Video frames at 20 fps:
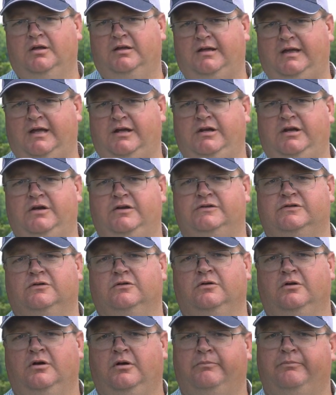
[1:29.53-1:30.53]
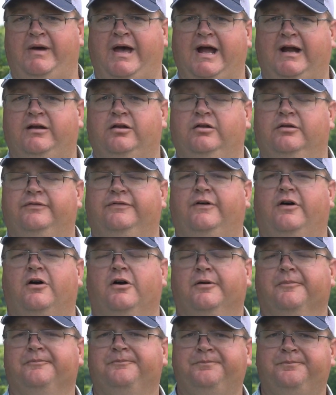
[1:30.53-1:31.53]
to end user back to the
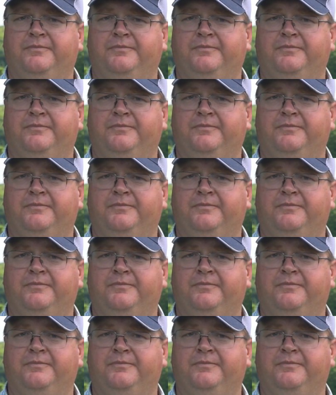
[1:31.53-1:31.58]
farm.